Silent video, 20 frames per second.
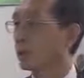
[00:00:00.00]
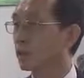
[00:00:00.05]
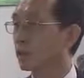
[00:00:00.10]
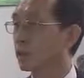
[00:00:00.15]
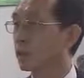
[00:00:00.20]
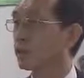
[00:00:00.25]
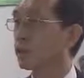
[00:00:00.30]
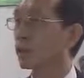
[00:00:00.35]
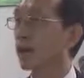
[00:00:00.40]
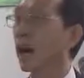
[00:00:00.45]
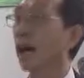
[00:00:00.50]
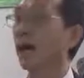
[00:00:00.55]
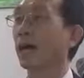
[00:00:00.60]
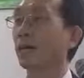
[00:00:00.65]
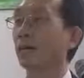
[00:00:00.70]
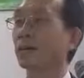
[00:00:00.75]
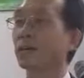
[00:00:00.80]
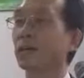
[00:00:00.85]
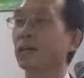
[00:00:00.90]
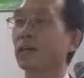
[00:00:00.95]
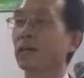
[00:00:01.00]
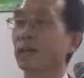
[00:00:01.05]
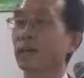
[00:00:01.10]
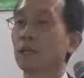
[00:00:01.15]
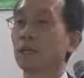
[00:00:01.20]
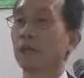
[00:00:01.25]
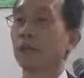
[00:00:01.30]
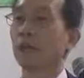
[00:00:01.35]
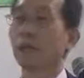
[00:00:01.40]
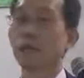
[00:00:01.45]
designed
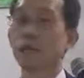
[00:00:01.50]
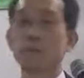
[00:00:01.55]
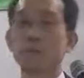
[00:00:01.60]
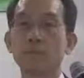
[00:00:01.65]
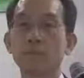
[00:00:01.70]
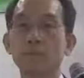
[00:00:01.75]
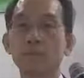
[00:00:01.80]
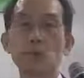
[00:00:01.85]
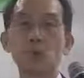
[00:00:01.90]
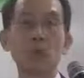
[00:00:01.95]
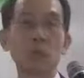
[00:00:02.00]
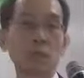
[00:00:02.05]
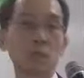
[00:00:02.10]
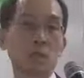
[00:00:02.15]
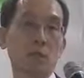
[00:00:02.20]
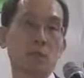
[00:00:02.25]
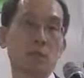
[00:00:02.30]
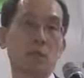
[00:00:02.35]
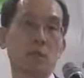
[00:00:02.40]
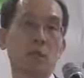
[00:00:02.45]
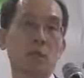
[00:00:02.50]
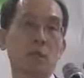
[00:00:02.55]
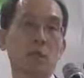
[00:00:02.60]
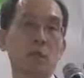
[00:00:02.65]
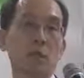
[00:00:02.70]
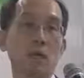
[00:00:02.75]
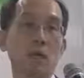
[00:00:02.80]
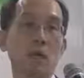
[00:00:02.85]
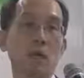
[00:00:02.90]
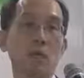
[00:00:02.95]
14
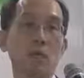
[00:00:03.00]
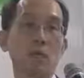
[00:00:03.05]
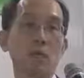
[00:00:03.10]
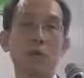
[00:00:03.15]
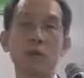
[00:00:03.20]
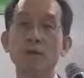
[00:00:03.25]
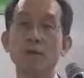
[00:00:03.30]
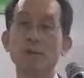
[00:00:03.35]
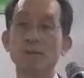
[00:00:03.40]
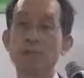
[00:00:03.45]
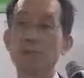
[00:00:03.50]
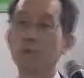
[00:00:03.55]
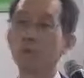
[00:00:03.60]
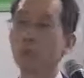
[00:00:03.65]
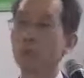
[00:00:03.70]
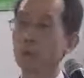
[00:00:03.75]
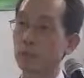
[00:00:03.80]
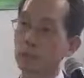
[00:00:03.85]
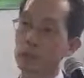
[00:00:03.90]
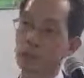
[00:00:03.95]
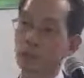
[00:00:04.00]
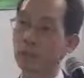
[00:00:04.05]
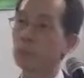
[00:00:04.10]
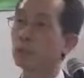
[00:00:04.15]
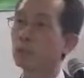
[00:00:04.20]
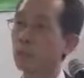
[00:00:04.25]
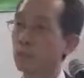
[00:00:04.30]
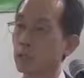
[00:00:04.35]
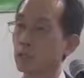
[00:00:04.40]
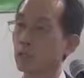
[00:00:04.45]
for the
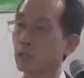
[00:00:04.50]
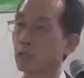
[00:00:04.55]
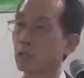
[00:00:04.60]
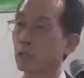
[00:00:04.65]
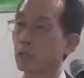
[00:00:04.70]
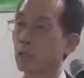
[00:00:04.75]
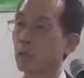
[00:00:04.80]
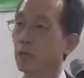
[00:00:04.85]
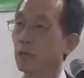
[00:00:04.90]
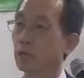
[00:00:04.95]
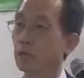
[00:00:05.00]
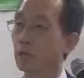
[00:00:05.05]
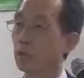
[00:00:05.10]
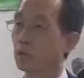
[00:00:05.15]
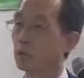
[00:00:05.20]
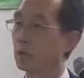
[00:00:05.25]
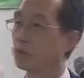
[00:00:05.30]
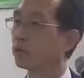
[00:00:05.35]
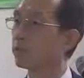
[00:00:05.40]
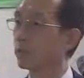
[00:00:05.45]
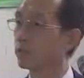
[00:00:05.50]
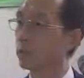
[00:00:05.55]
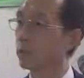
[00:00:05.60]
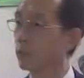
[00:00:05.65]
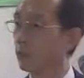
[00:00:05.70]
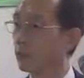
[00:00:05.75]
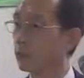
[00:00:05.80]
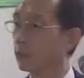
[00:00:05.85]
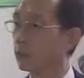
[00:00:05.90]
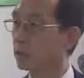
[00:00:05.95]
courses, the
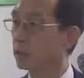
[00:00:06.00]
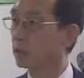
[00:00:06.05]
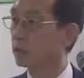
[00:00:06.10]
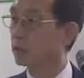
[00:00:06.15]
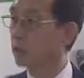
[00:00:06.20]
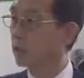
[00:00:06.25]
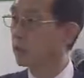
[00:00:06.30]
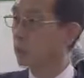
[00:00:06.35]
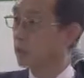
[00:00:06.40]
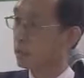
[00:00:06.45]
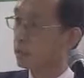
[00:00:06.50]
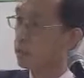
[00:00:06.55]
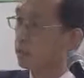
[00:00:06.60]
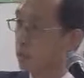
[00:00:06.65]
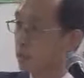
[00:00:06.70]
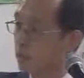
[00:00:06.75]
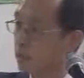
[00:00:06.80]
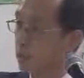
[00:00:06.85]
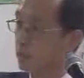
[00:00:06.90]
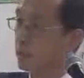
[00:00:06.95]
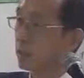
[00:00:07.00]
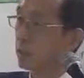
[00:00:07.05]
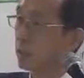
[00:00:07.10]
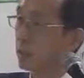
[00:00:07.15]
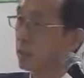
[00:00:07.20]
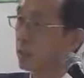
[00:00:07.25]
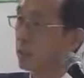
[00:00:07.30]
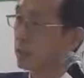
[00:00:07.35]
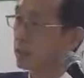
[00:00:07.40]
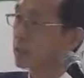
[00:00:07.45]
different courses in this
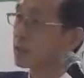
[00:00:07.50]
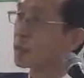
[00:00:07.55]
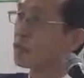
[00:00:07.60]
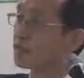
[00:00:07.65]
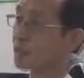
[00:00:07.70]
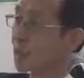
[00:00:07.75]
in the